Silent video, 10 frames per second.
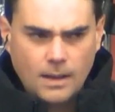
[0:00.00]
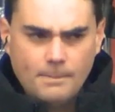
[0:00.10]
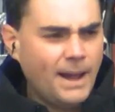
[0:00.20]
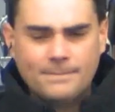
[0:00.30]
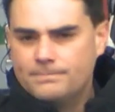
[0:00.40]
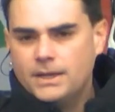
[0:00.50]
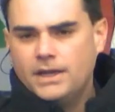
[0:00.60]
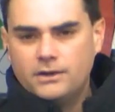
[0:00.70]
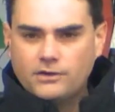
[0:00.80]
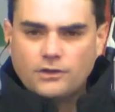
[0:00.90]
But
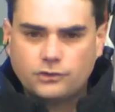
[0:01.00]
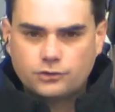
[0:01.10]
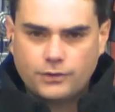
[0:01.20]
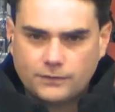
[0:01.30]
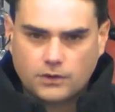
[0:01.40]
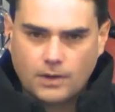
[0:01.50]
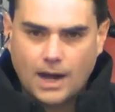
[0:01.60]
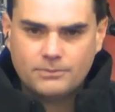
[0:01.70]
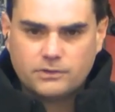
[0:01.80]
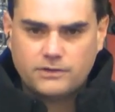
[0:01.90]
it is also true that the
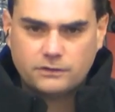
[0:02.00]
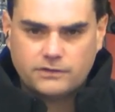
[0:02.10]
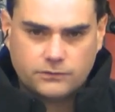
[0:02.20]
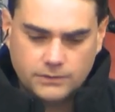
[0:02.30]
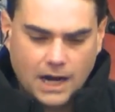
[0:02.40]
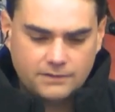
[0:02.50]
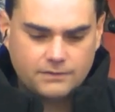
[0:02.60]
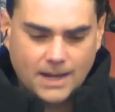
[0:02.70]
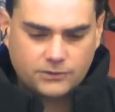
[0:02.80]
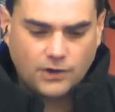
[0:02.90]
crime statistics do not
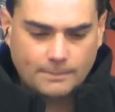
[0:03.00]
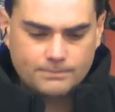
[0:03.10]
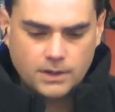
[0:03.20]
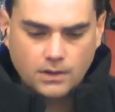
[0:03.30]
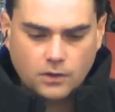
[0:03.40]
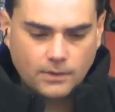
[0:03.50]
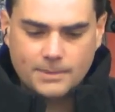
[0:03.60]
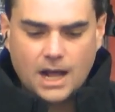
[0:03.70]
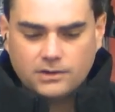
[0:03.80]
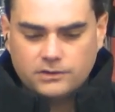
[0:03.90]
even match up.
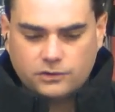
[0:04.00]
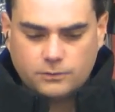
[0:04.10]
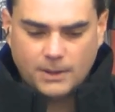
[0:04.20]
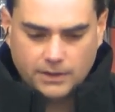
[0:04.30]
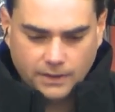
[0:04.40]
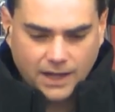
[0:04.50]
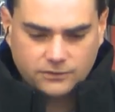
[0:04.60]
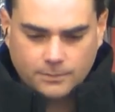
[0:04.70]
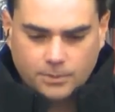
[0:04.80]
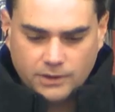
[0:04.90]
Criminologist Barry
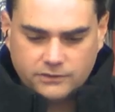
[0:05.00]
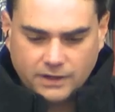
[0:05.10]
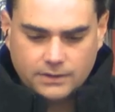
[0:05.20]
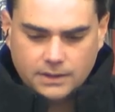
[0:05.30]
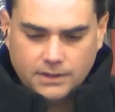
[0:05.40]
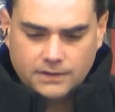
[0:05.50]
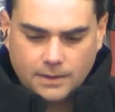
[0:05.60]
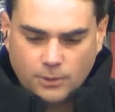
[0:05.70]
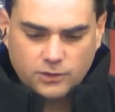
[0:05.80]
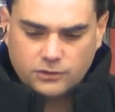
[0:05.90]
Latzer points out that
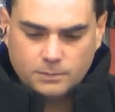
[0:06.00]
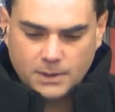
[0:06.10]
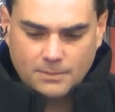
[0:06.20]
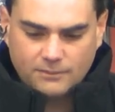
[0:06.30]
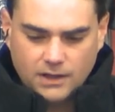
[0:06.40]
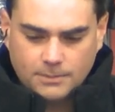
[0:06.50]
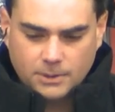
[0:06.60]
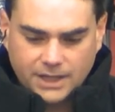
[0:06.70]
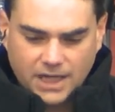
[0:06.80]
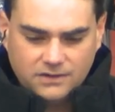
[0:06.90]
abortions became
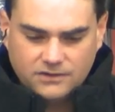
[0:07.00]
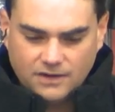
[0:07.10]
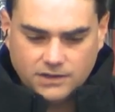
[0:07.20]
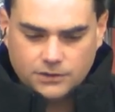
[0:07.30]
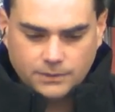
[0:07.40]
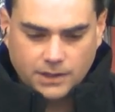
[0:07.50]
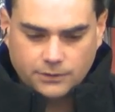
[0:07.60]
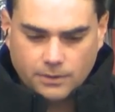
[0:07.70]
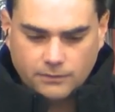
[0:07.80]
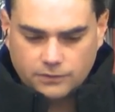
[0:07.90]
available in 1973
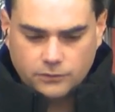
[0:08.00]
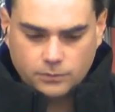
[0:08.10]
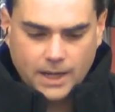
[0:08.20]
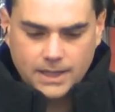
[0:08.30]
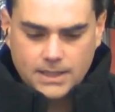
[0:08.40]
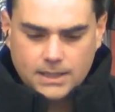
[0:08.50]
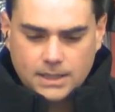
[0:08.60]
under Roe versus Wade.